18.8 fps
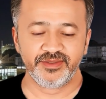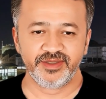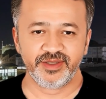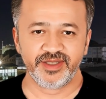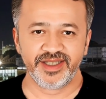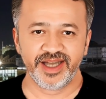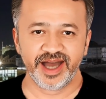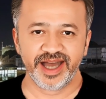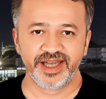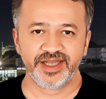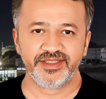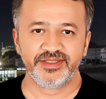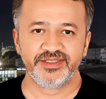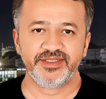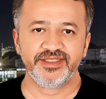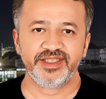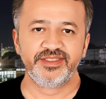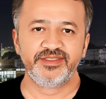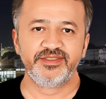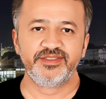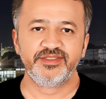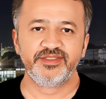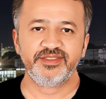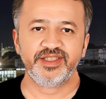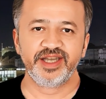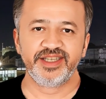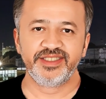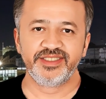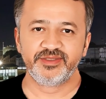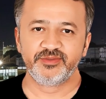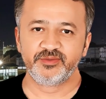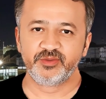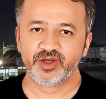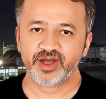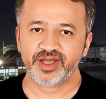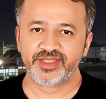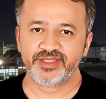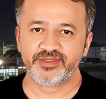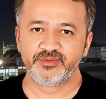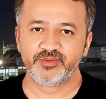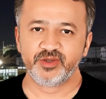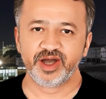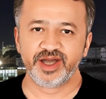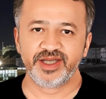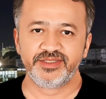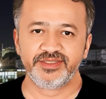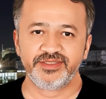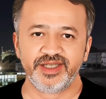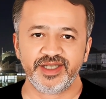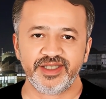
The catalyst is the size of grains of rice